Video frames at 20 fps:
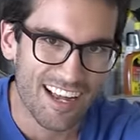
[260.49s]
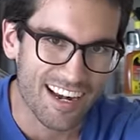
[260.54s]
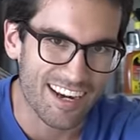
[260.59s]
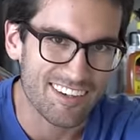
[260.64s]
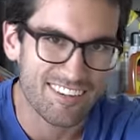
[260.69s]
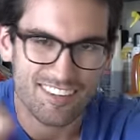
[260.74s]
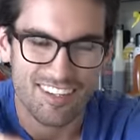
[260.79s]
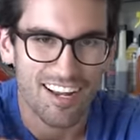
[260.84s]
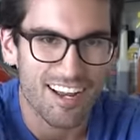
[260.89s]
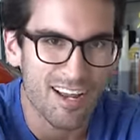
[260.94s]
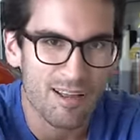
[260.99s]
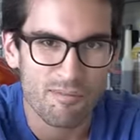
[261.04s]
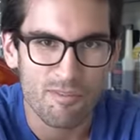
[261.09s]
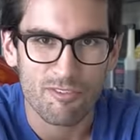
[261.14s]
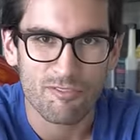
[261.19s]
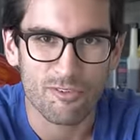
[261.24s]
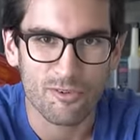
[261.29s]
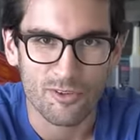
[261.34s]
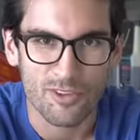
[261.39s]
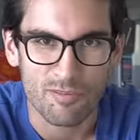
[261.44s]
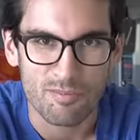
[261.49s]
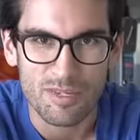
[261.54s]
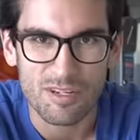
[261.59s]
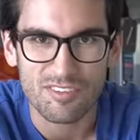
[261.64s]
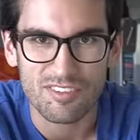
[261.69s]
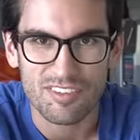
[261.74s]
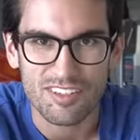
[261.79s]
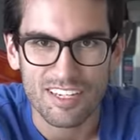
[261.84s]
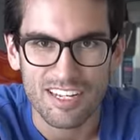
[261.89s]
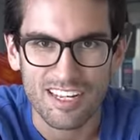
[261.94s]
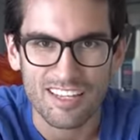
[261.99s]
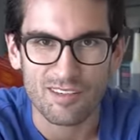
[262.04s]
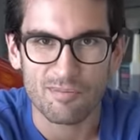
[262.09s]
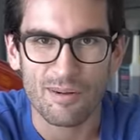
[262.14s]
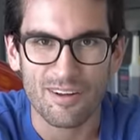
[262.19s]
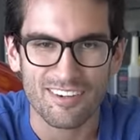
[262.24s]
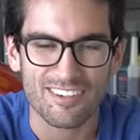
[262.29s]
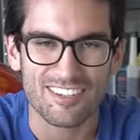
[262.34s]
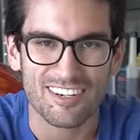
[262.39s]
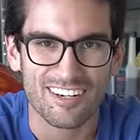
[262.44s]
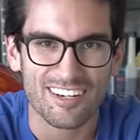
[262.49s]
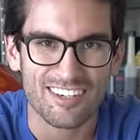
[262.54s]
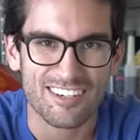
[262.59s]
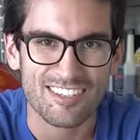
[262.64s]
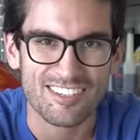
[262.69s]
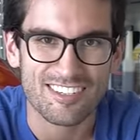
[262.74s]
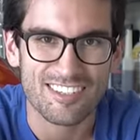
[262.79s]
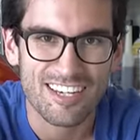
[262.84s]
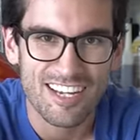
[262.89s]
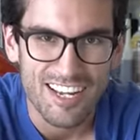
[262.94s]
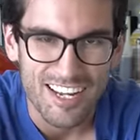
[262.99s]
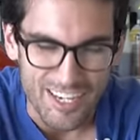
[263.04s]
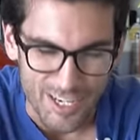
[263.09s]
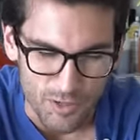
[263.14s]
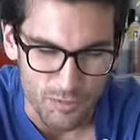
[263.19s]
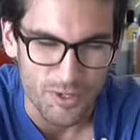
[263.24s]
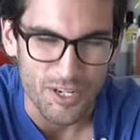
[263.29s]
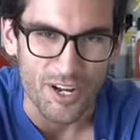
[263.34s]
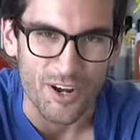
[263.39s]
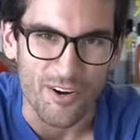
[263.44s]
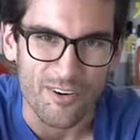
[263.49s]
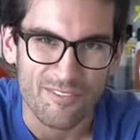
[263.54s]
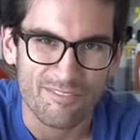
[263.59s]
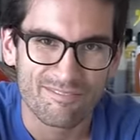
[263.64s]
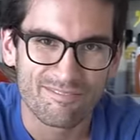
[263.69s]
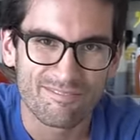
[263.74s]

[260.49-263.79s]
It's time for the music and the montage. Here we go.